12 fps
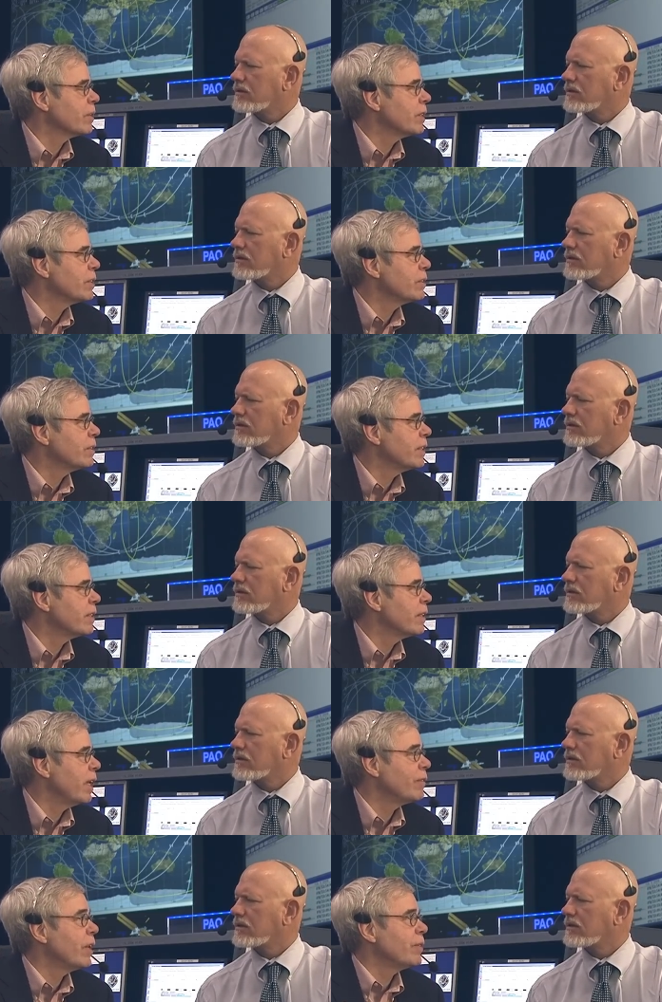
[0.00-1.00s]
Speaker 1: that, you, that
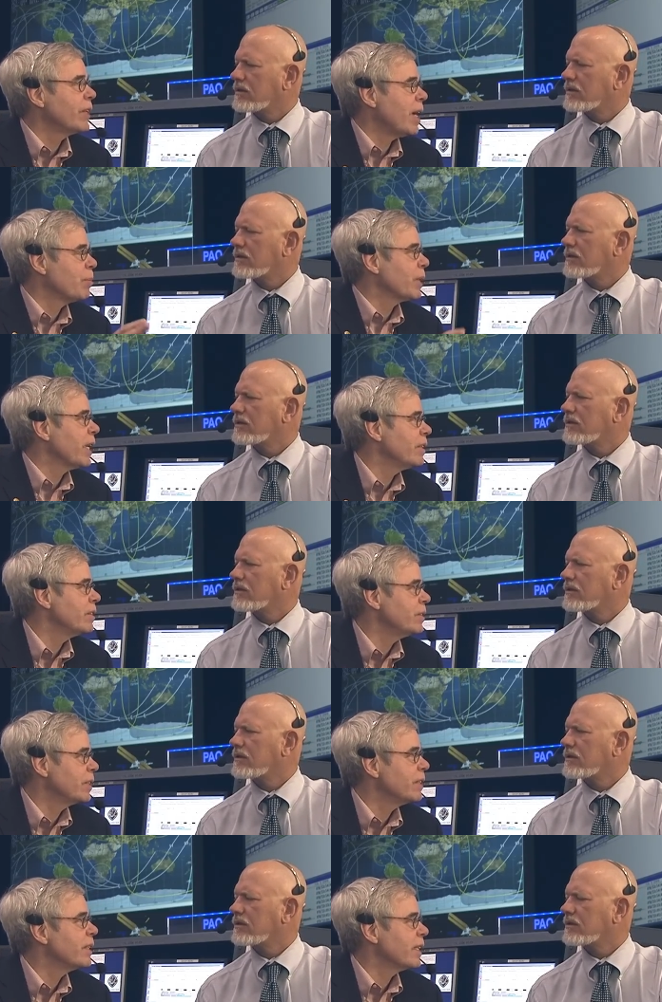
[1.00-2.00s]
every, every application
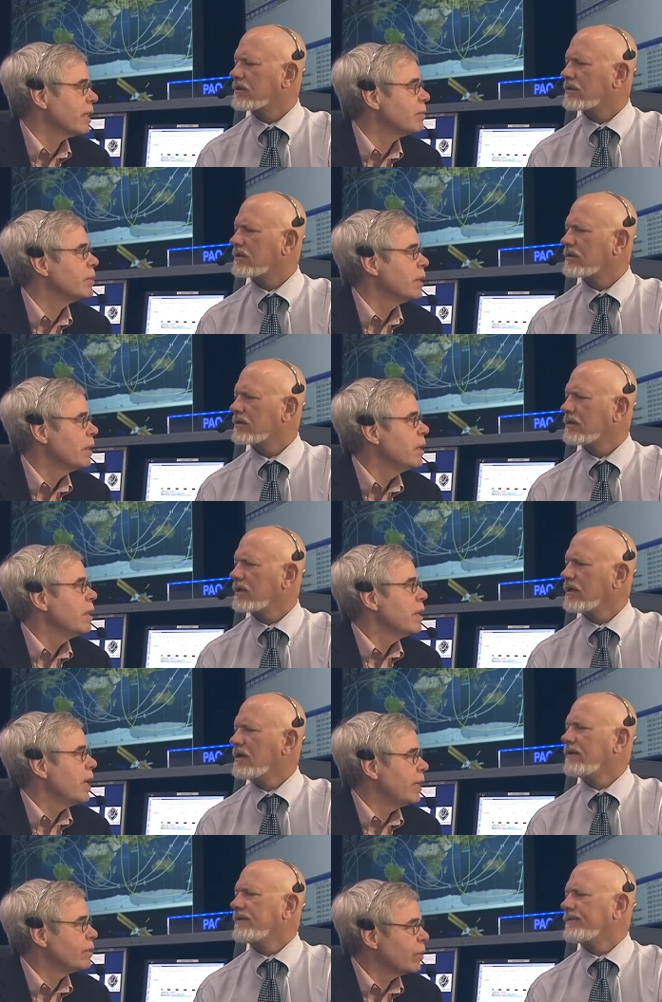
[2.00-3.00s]
you can think of.
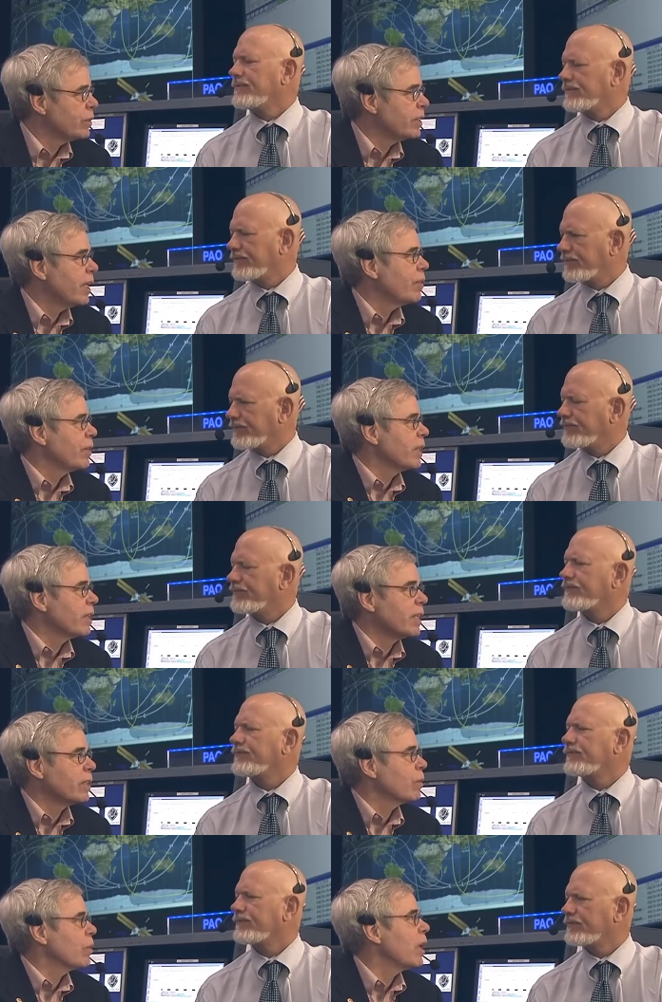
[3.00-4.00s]
And so it's inherently
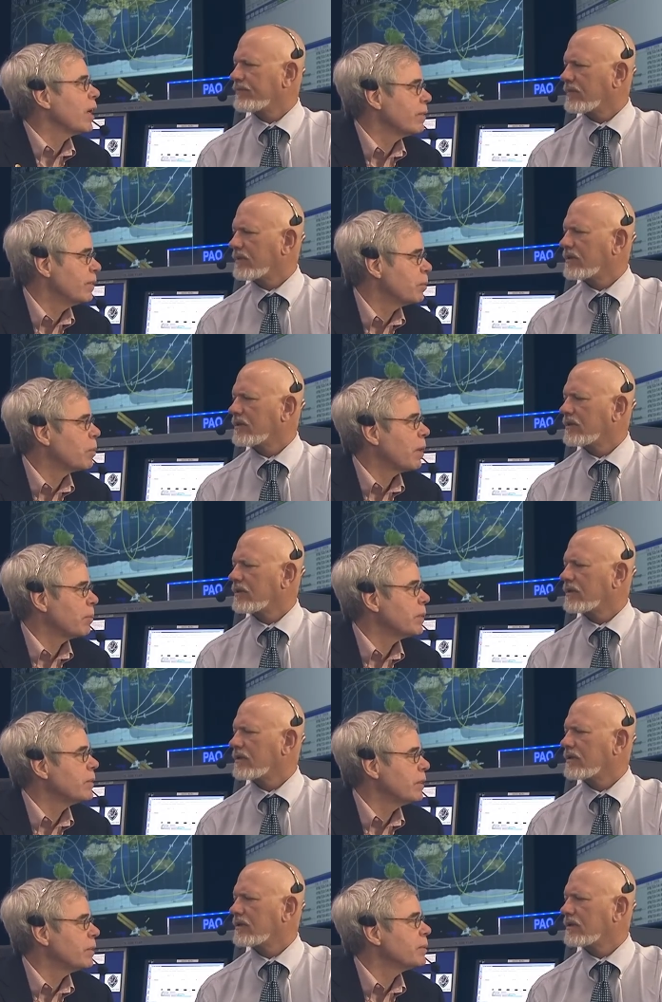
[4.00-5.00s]
linked to a lot of the
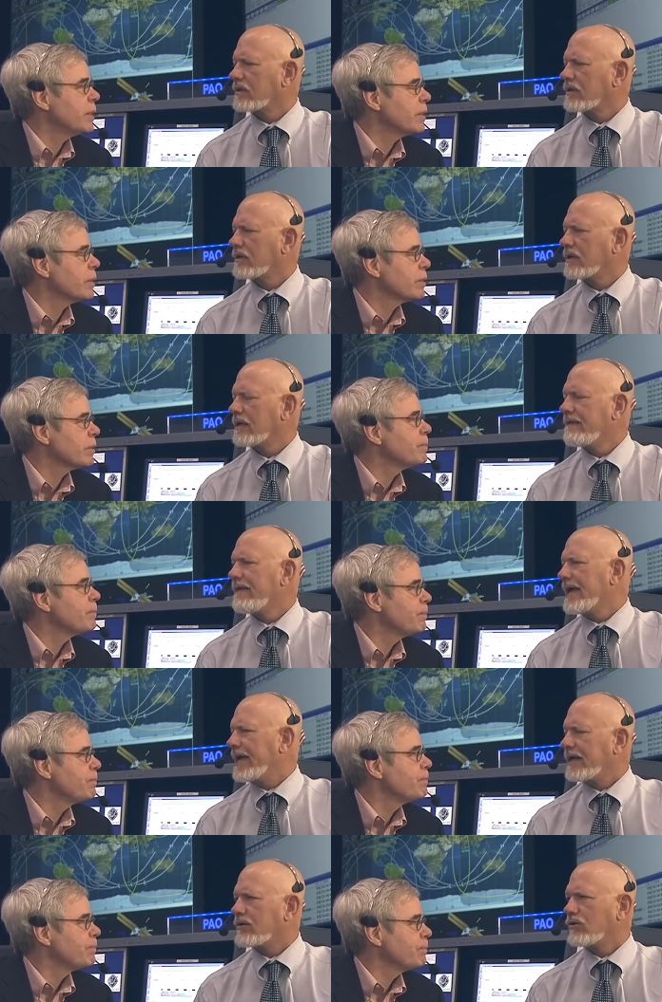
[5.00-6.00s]
properties of these materials.
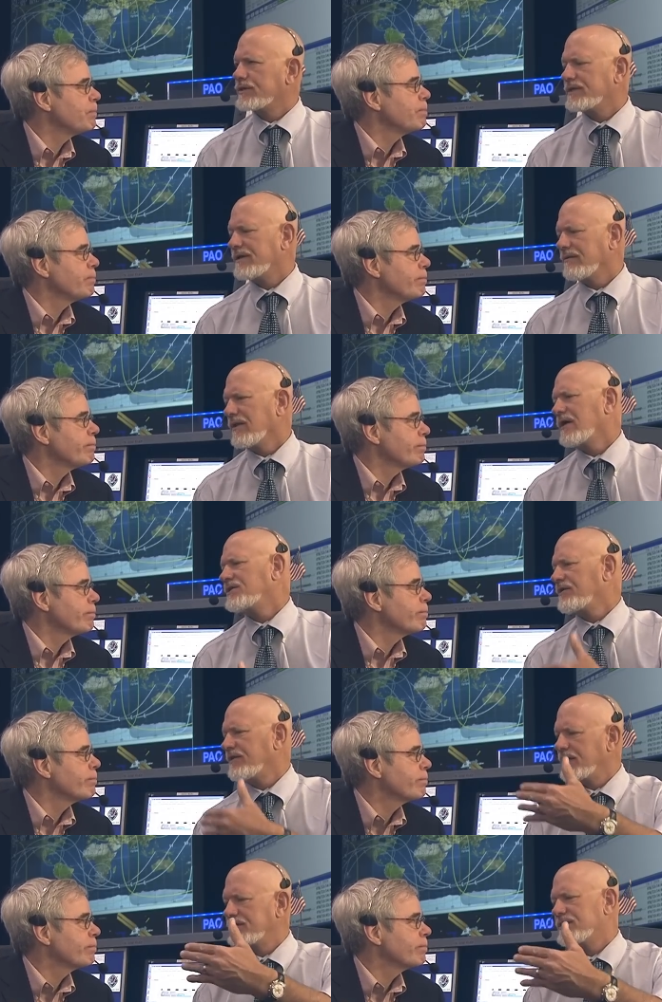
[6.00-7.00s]
Speaker 2: And of course,
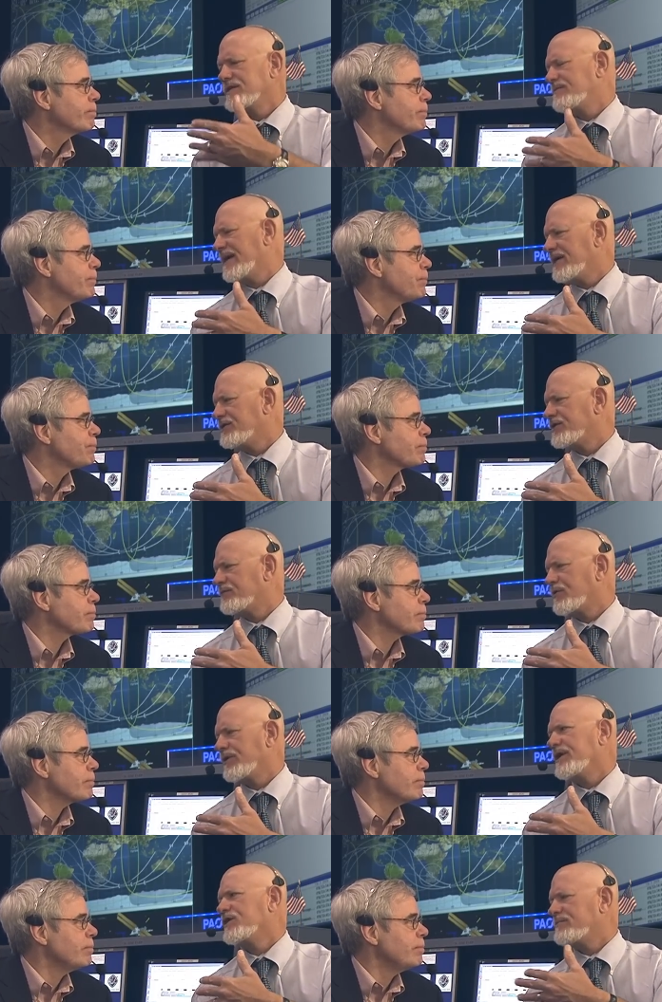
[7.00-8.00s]
launching things to space is
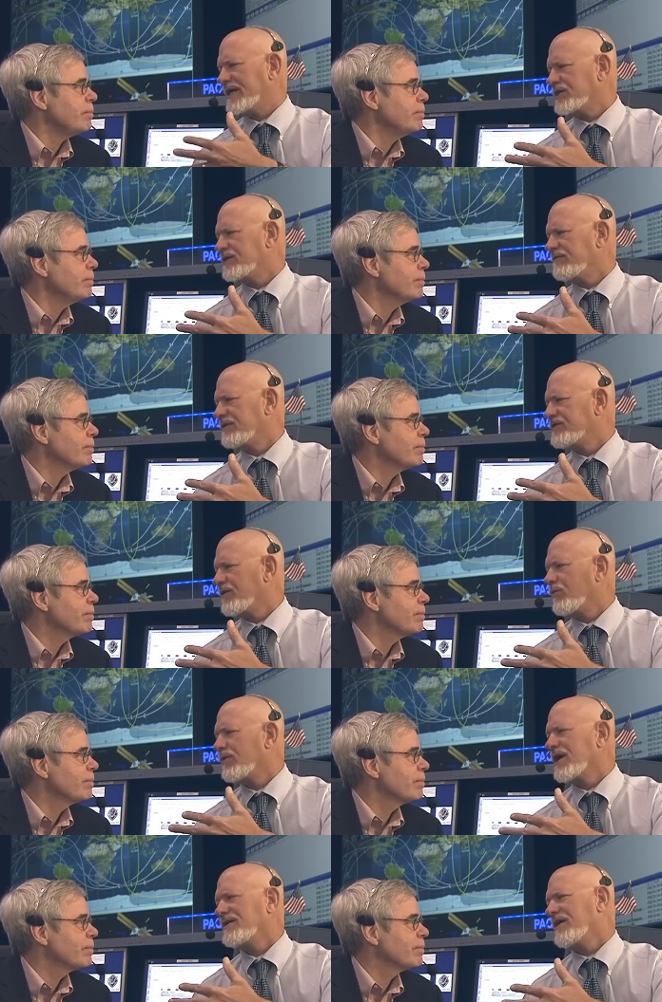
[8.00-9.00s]
pretty expensive. And so
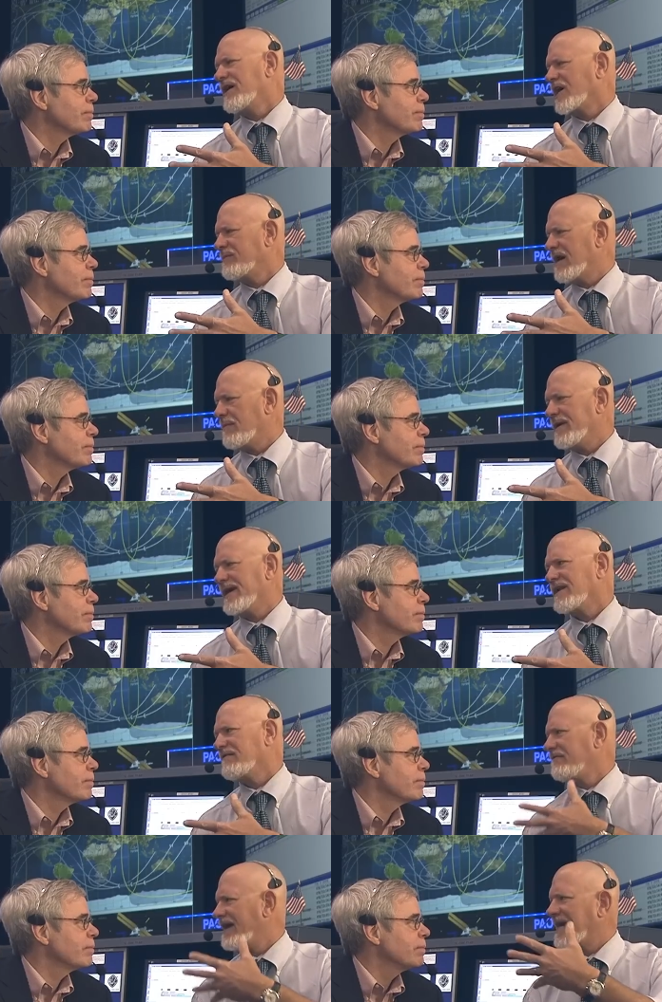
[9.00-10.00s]
we're not talking about
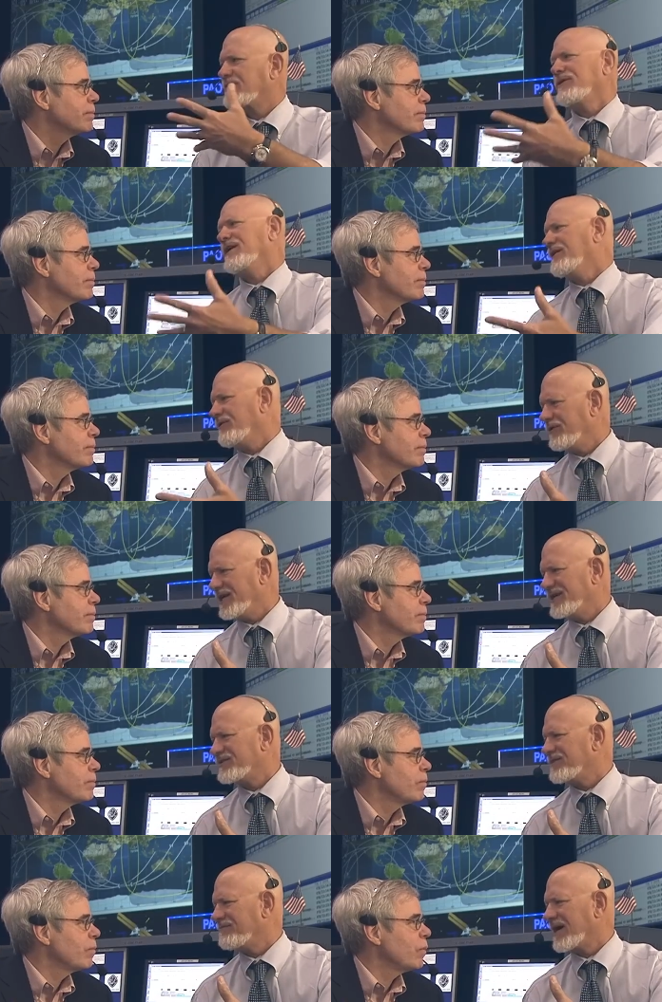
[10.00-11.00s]
making a factory to do
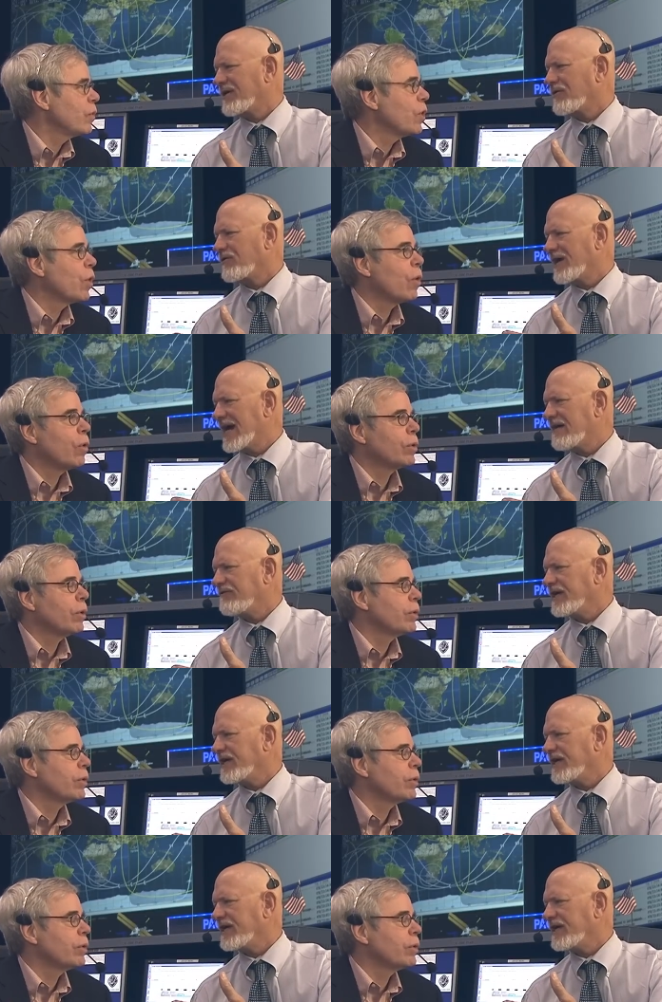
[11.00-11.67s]
these in microgravity.